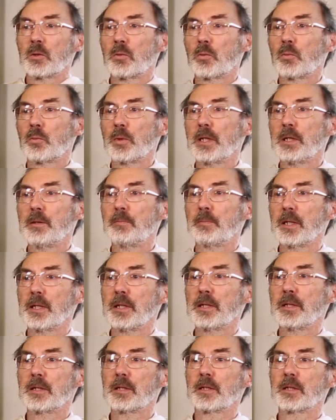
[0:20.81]
We
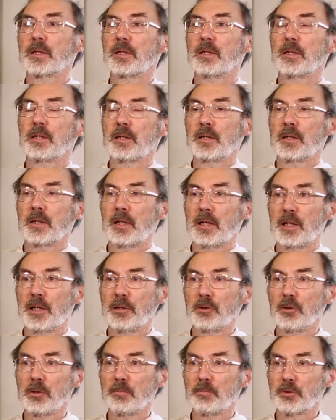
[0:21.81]
make
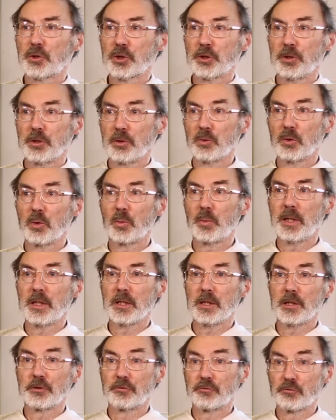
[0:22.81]
an option, or we
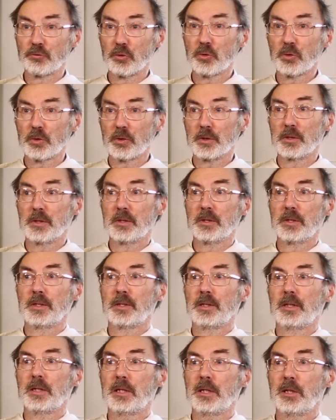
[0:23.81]
are drawn,
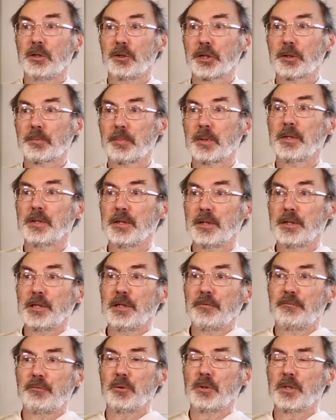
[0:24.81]
inspired,
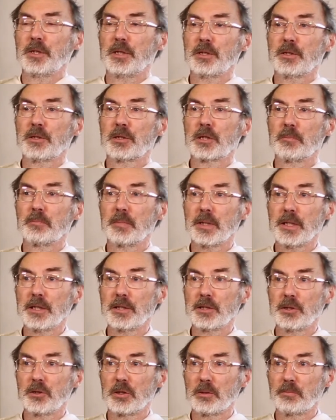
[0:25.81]
if you like, to
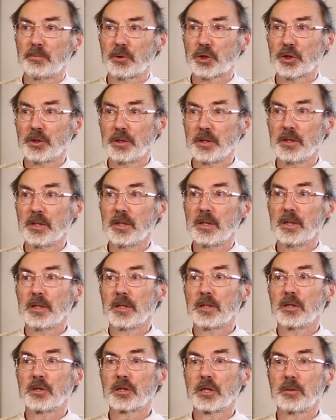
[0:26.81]
make an option
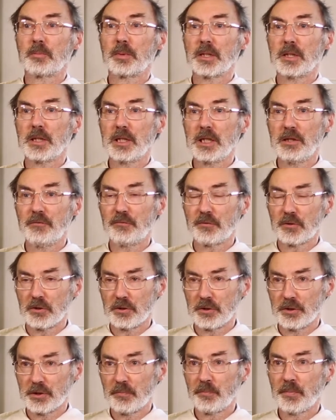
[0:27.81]
to believe
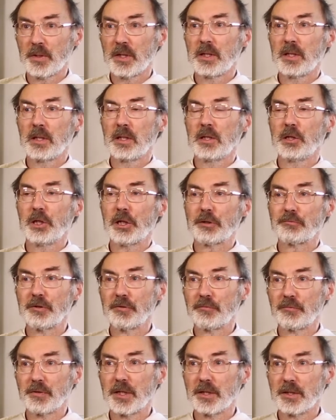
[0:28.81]
God is
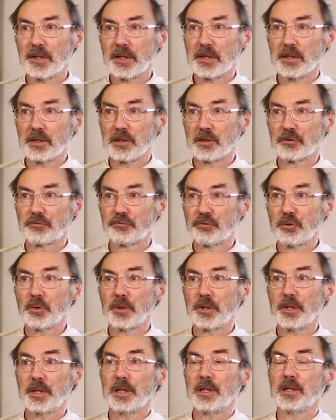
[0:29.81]
revealing
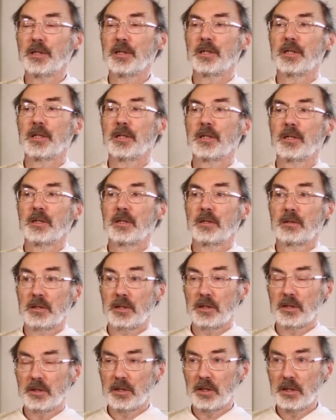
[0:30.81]
truly
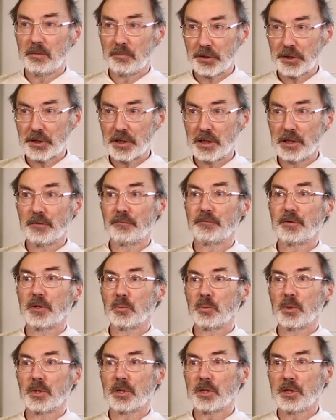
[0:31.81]
Himself
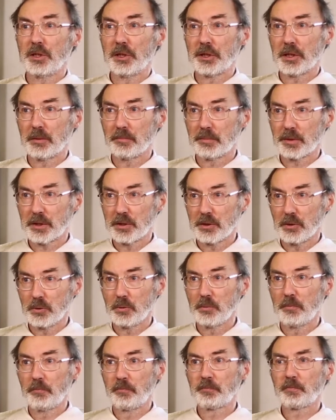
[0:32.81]
and what He's up
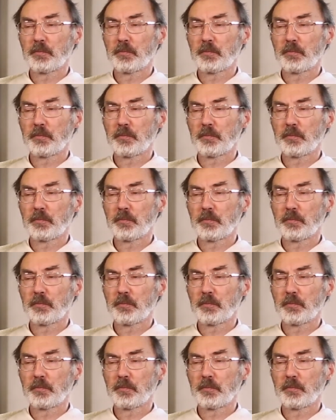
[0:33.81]
to.